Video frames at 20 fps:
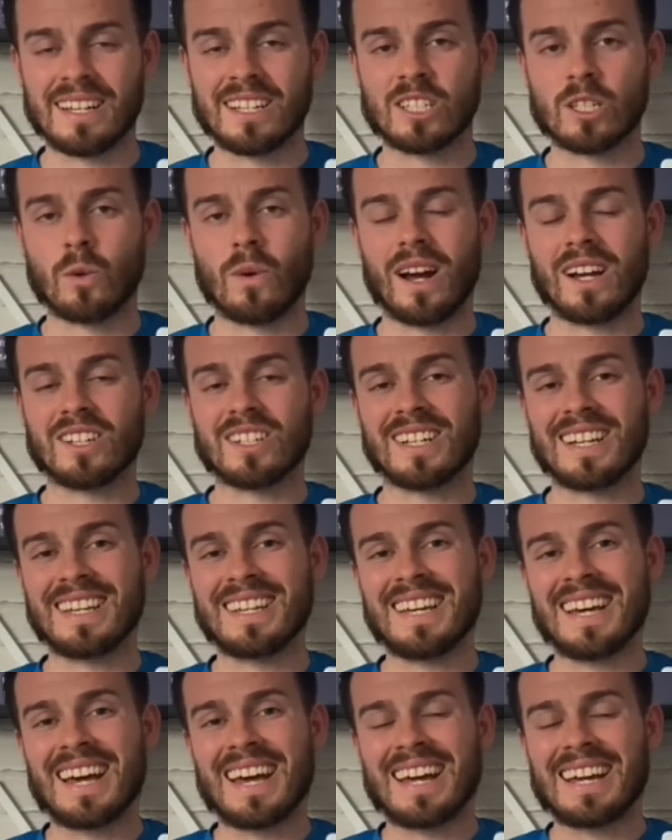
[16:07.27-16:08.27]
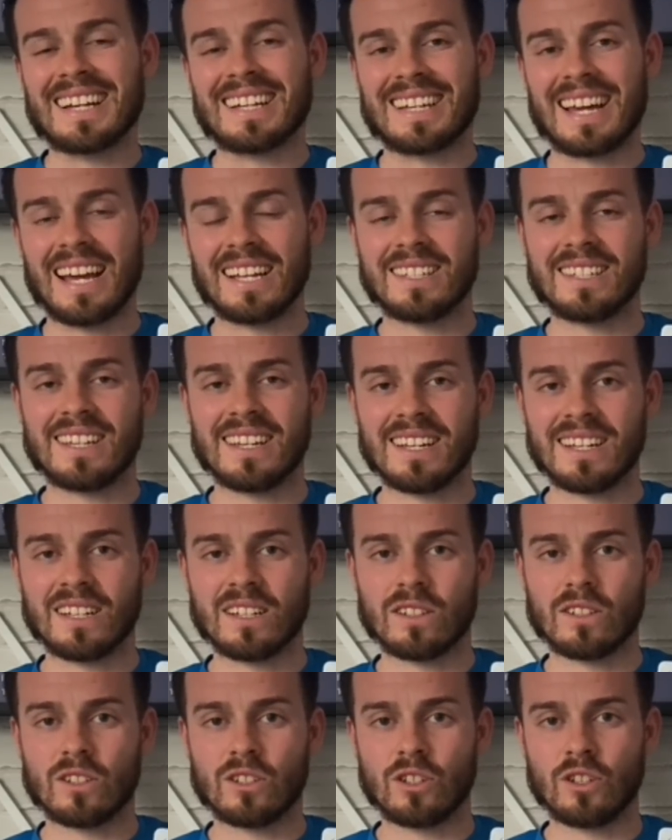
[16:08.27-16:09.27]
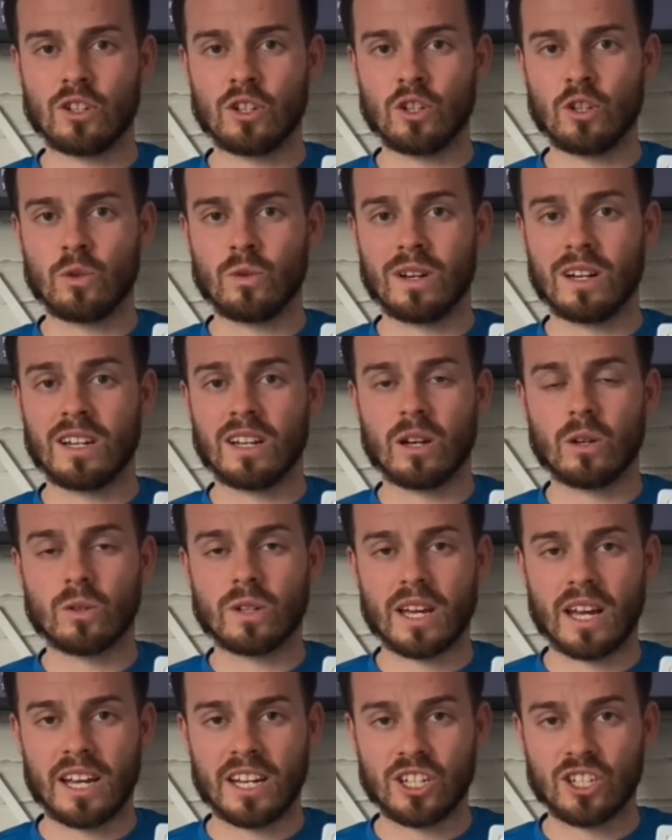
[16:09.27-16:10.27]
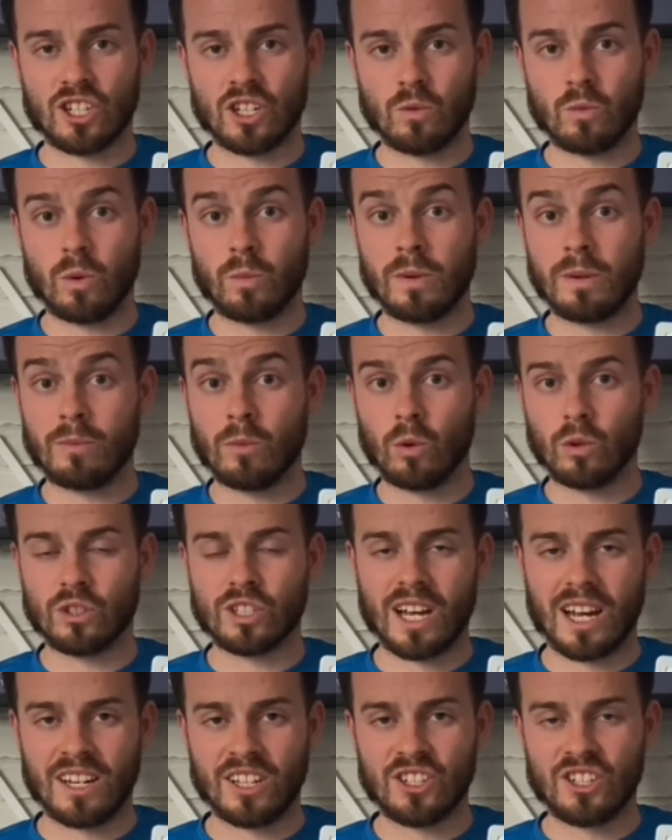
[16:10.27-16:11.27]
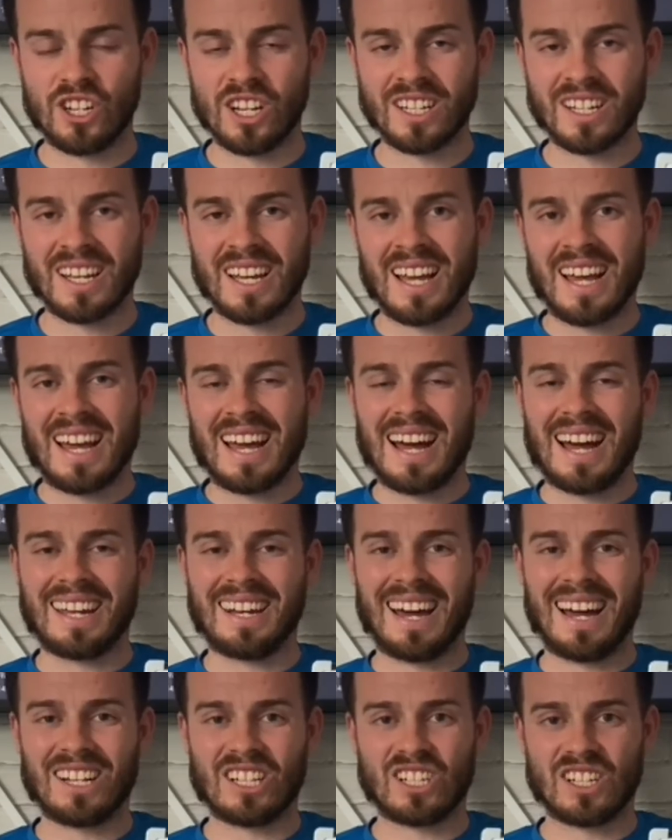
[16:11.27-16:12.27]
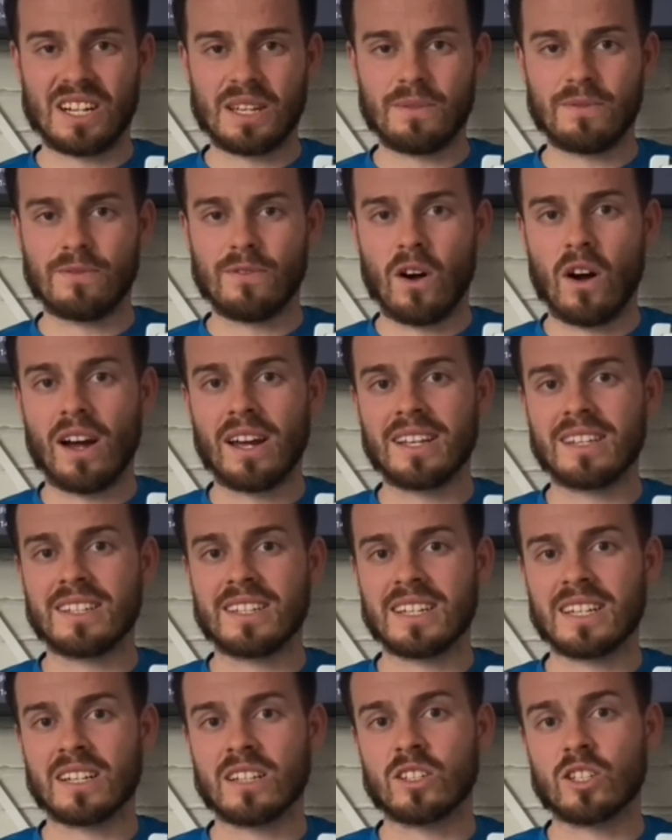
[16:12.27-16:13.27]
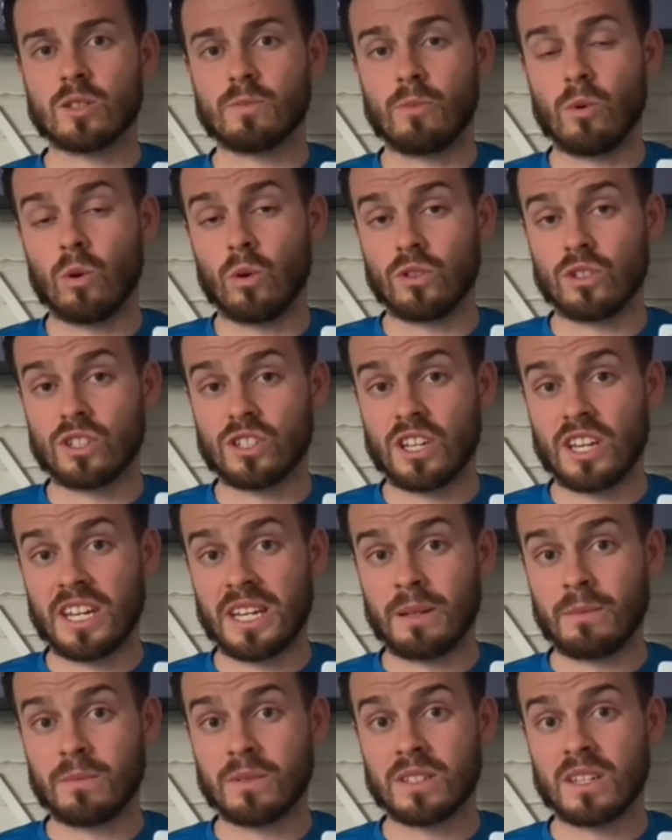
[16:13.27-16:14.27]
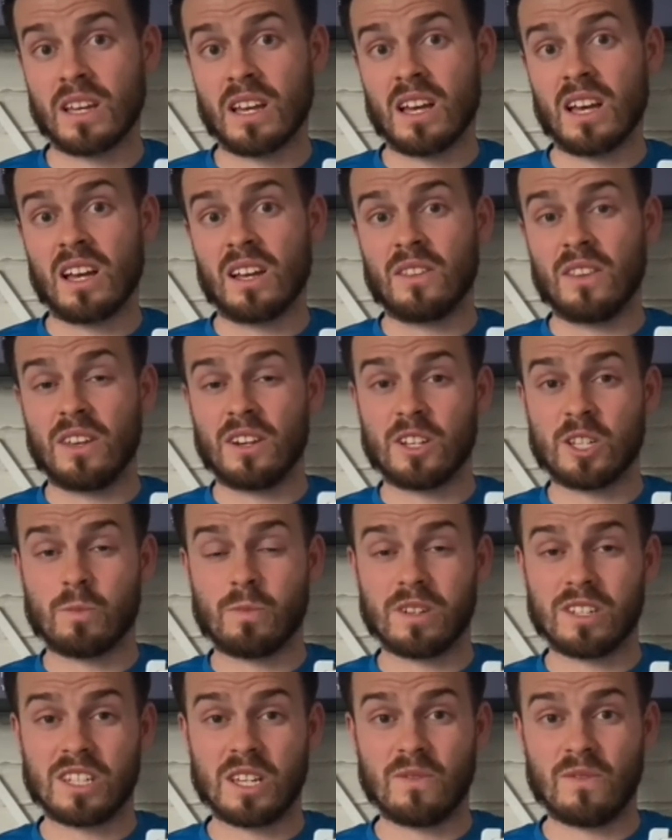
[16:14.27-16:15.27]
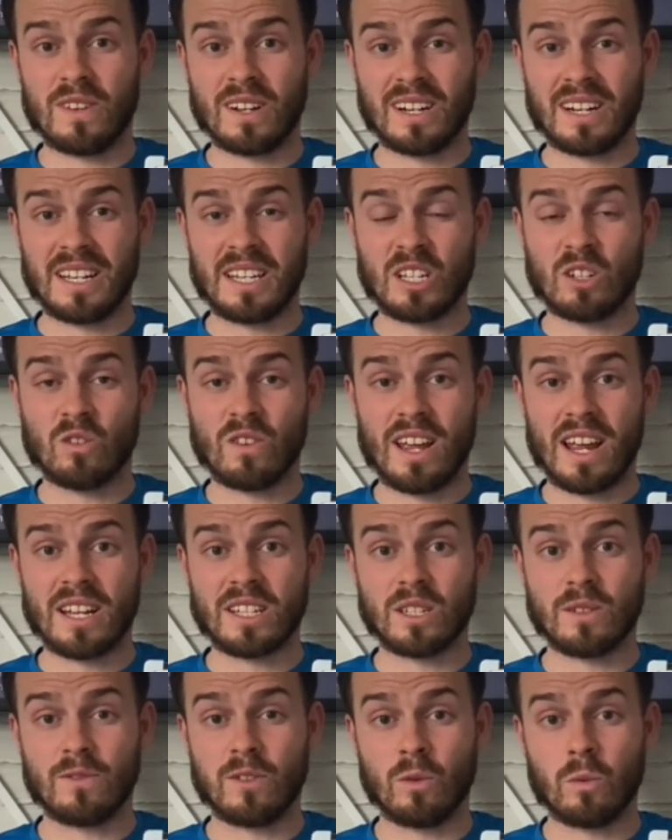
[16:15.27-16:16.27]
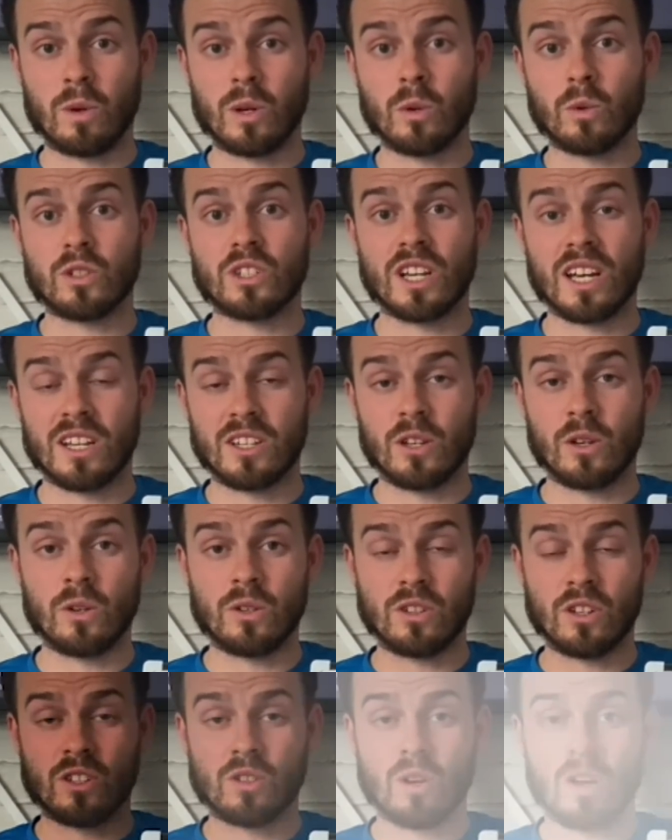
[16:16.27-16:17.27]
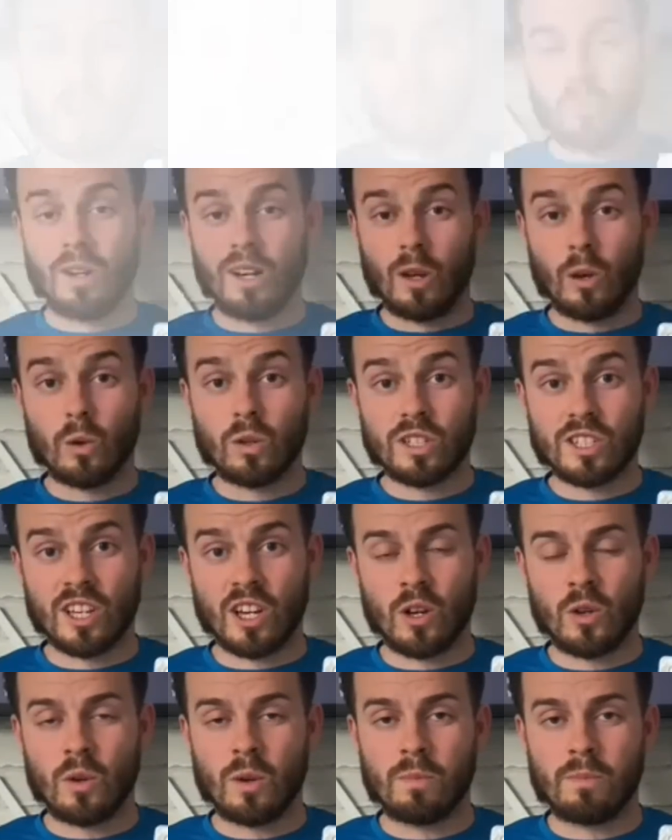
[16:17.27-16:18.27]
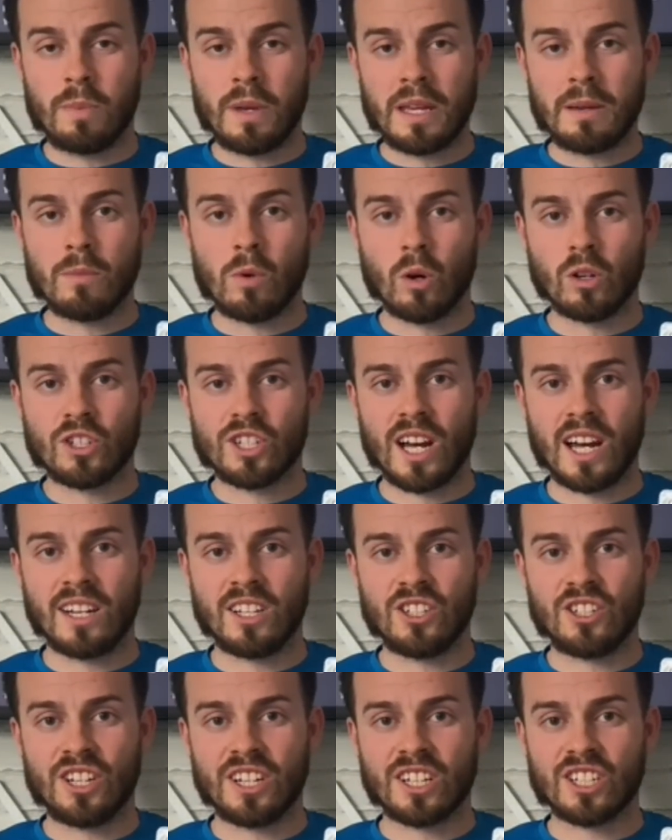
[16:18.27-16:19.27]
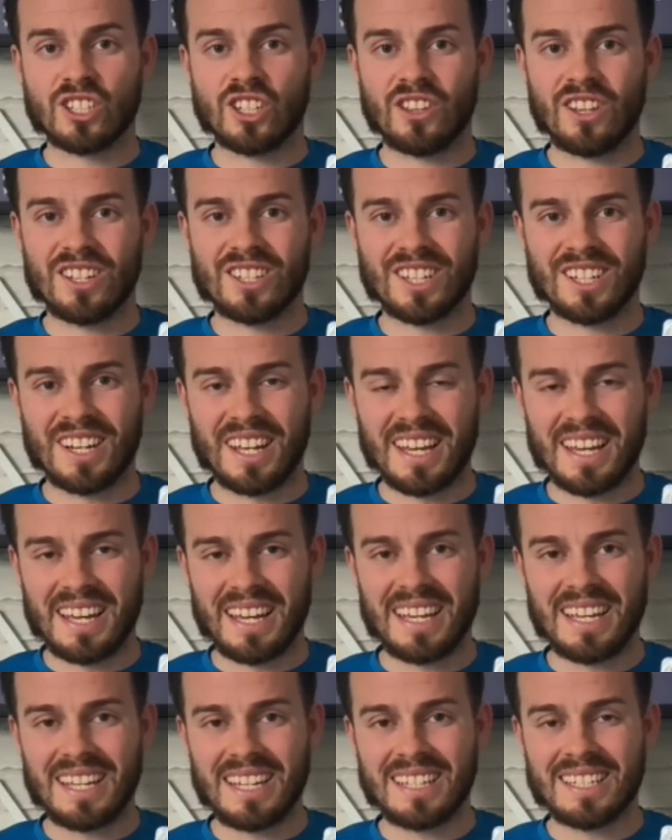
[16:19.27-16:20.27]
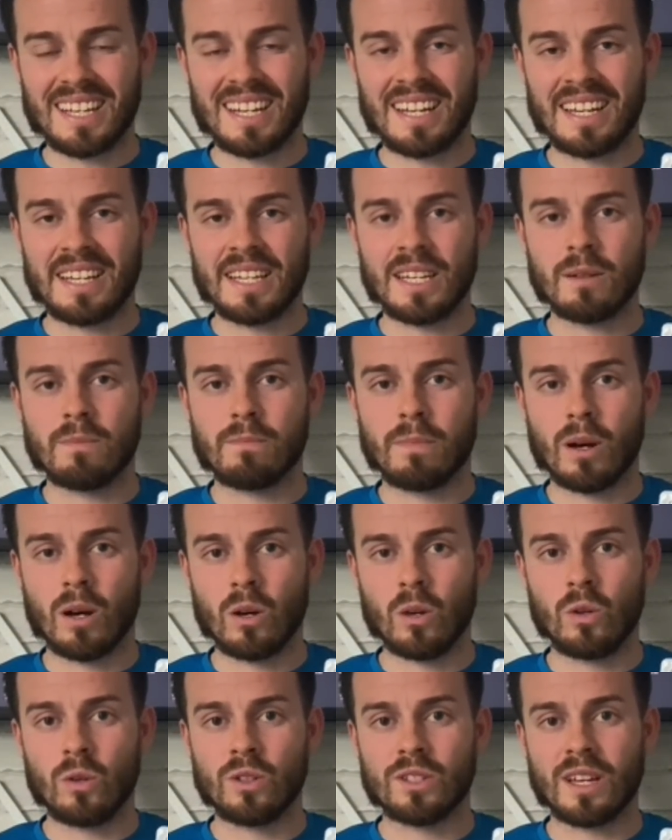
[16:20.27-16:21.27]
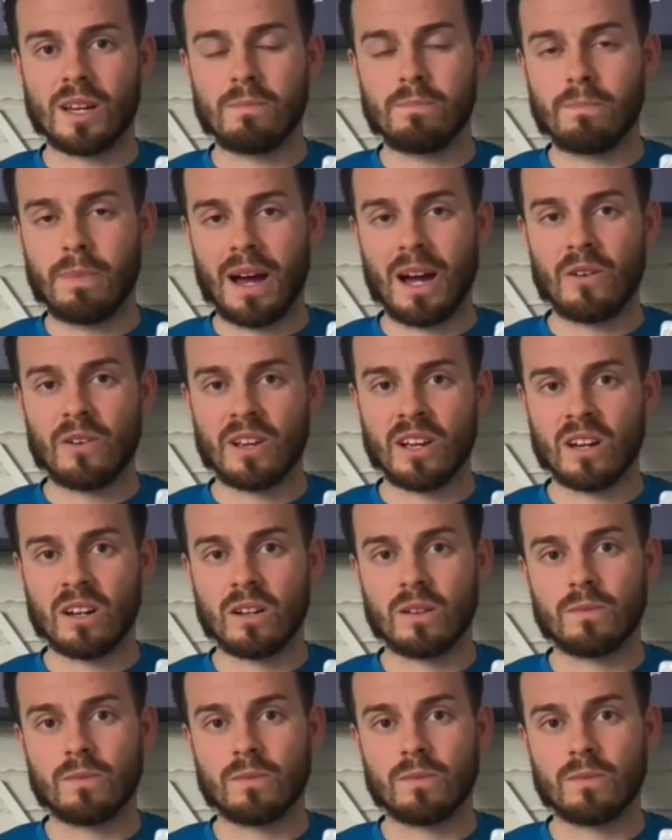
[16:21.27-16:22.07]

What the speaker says: So actually getting to a location will be more challenging, and actually finding sports teams that are specifically created for wheelchair users will also be more challenging. So this could easily pose a barrier